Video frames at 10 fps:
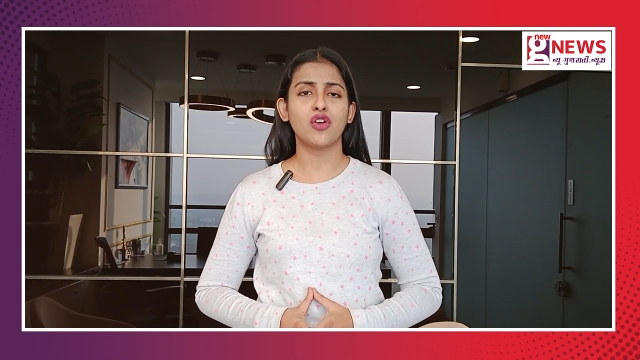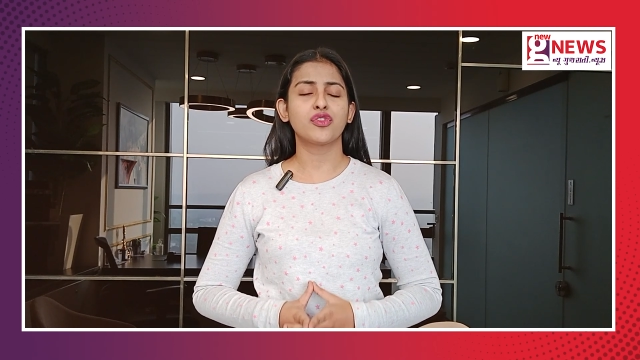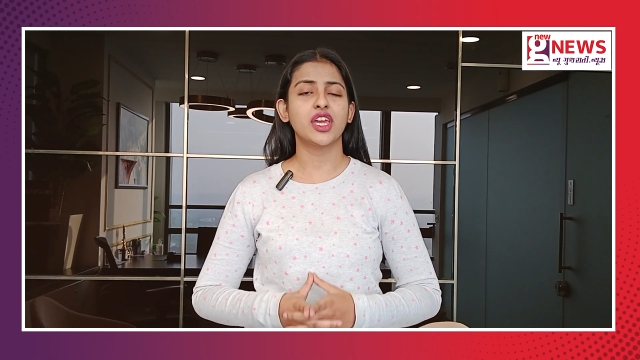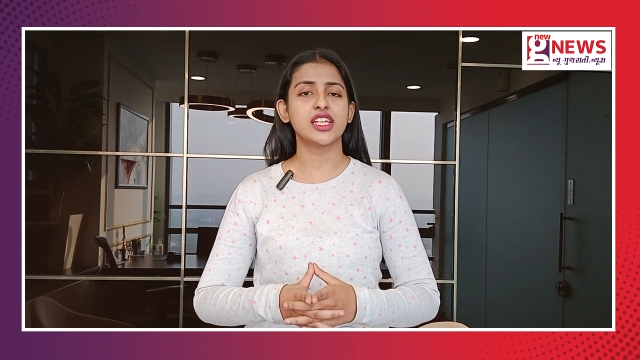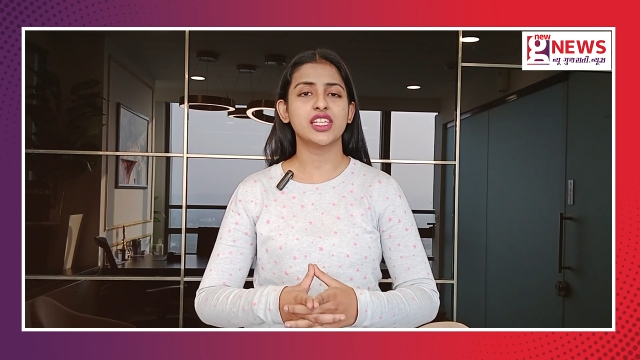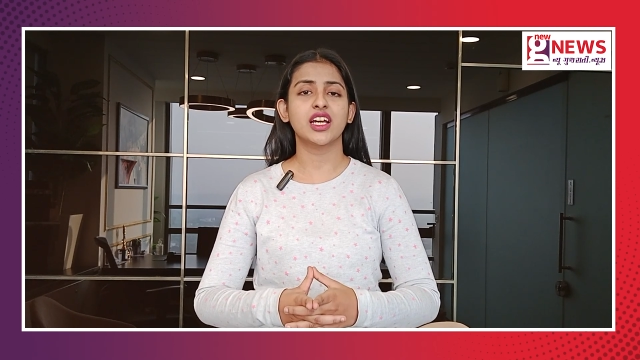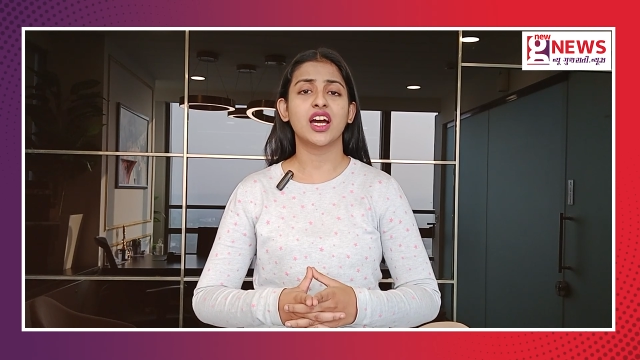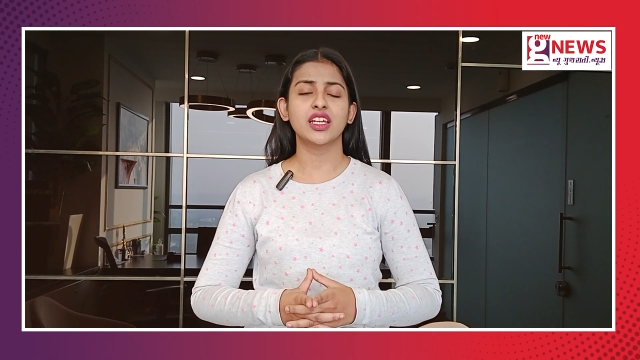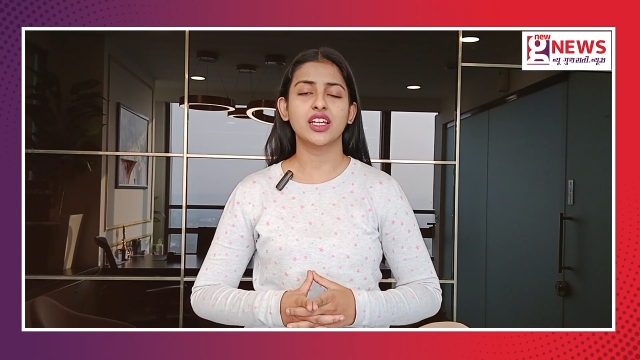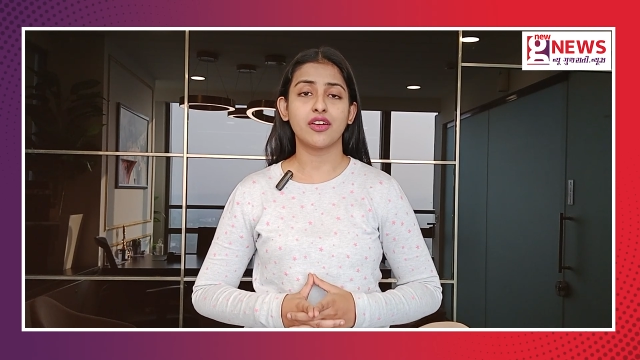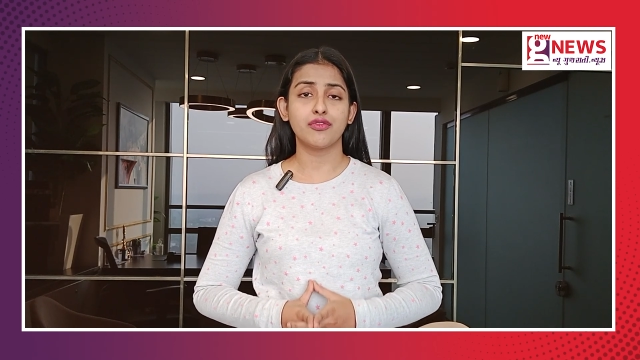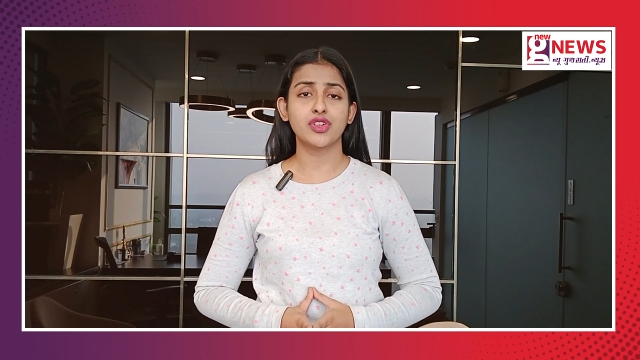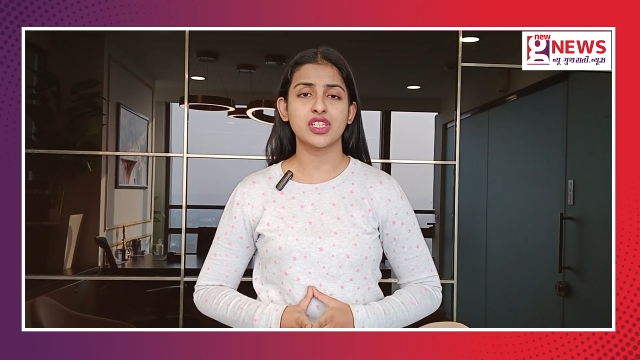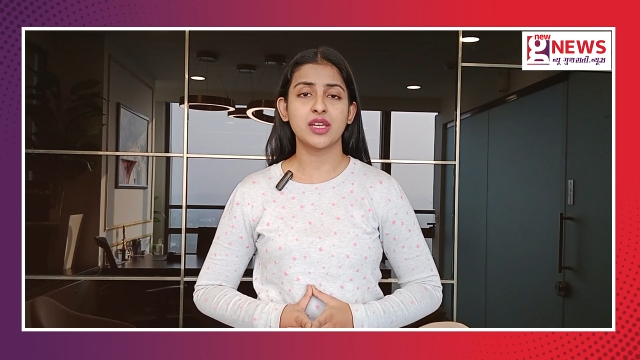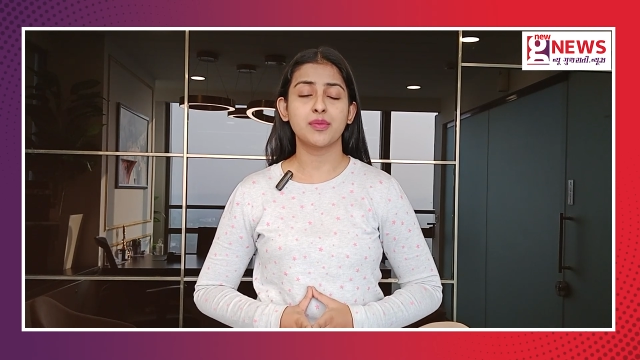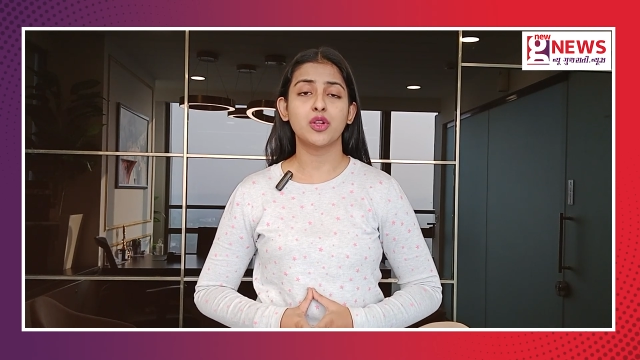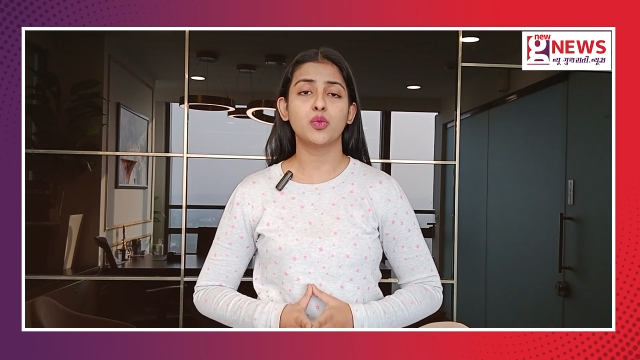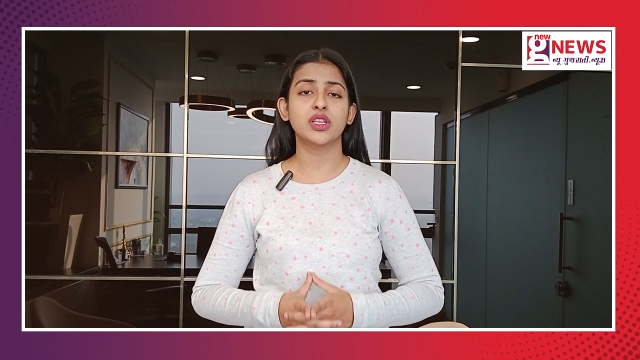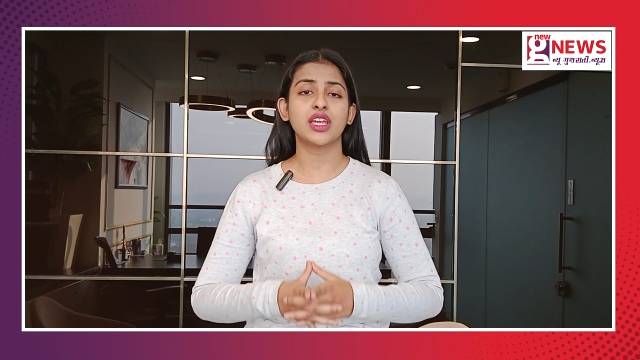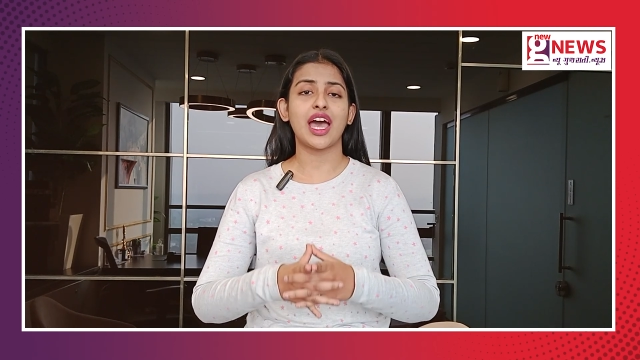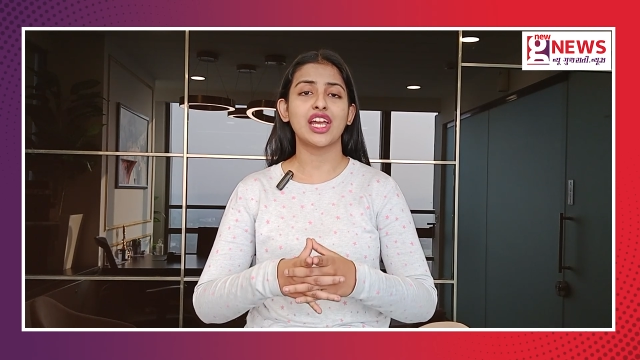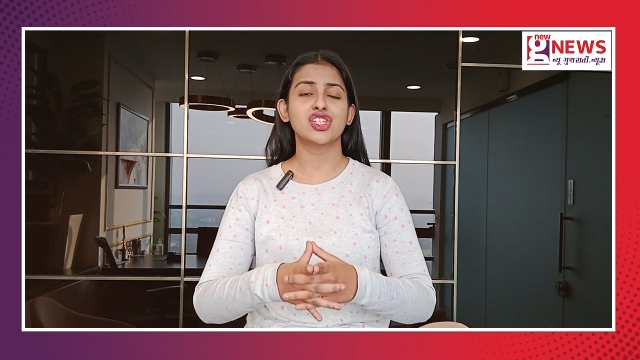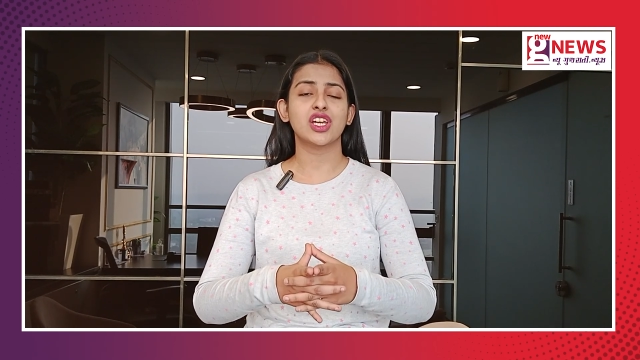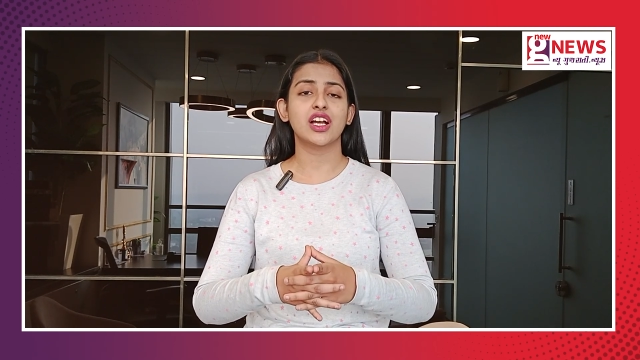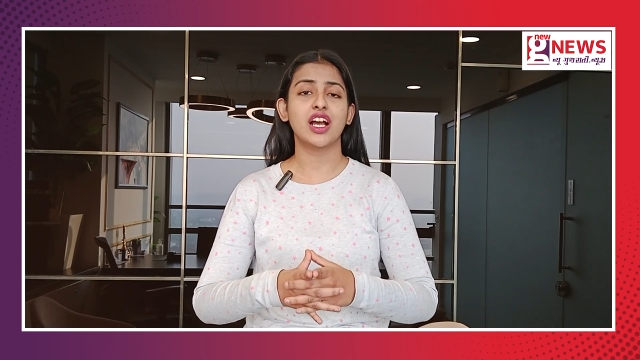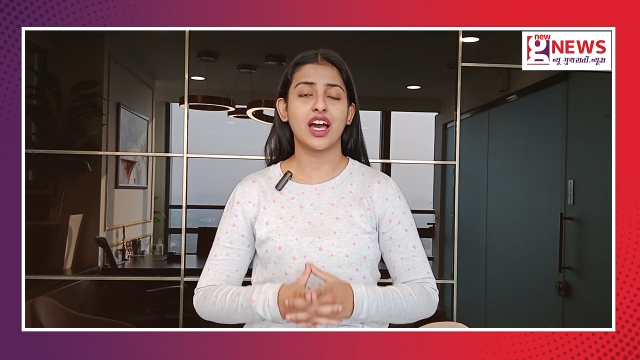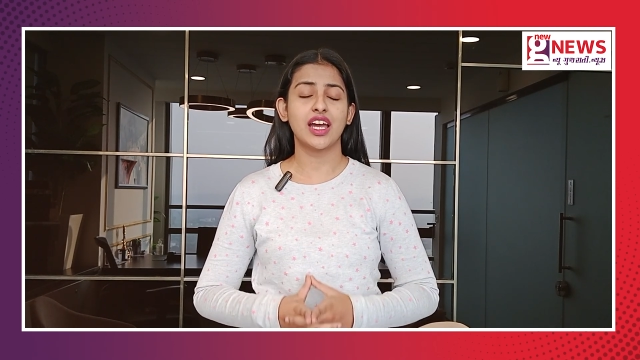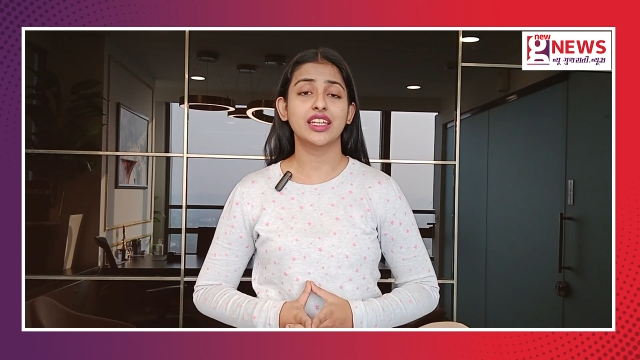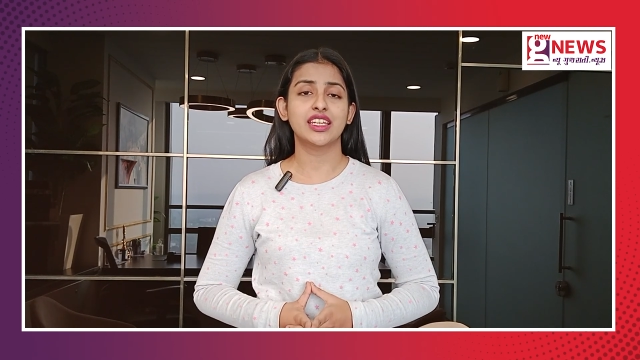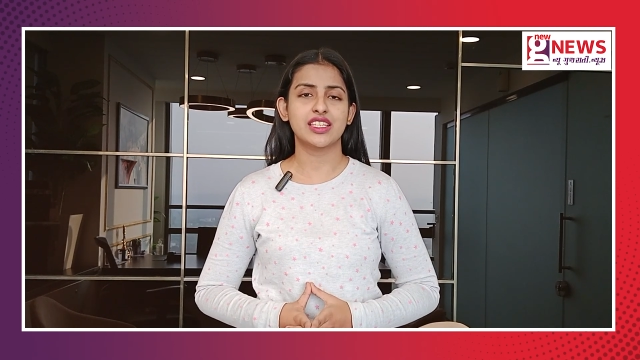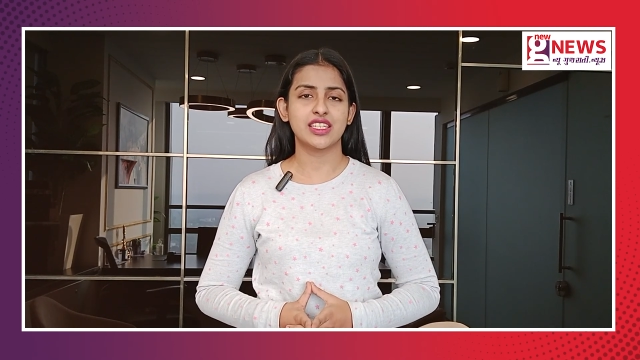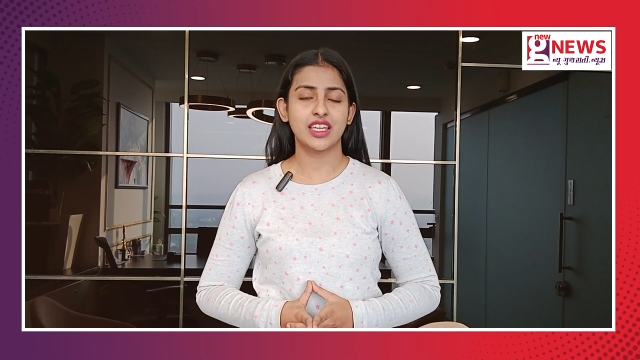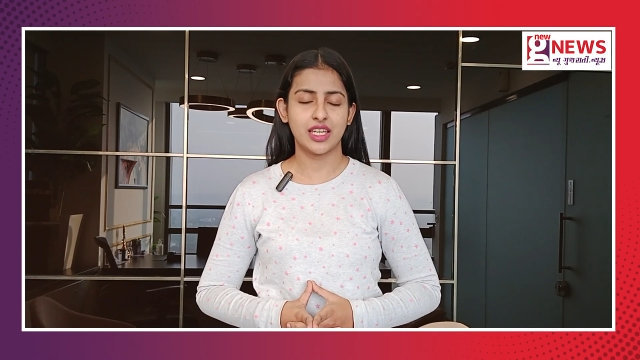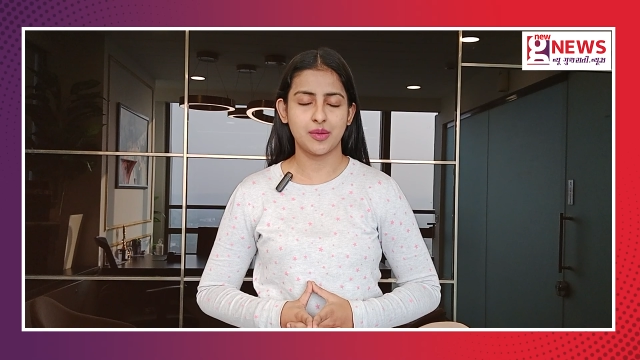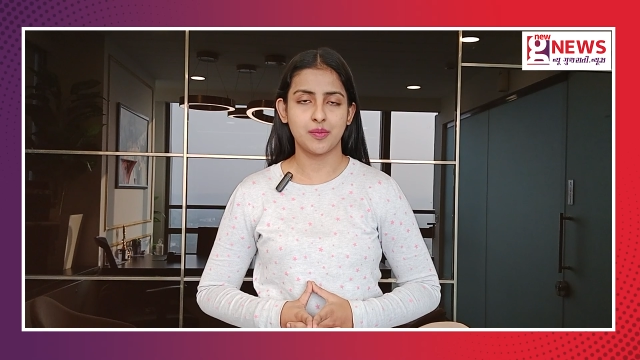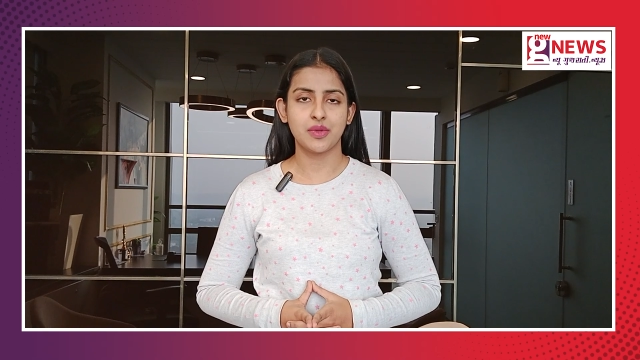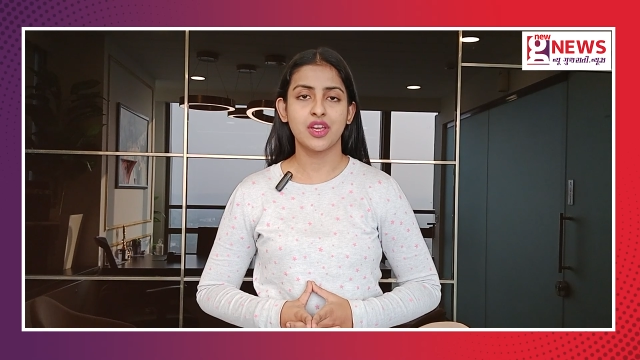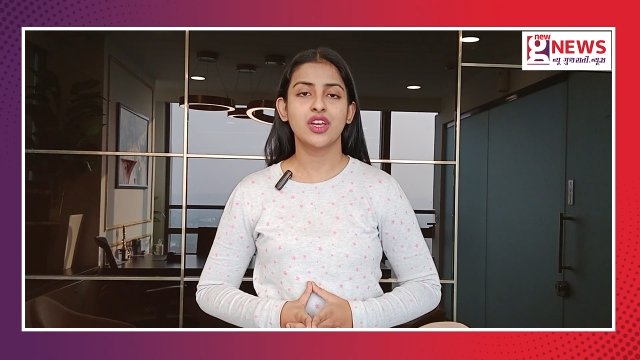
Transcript: of getting uncomfortable with Ayesha Khan kissing him.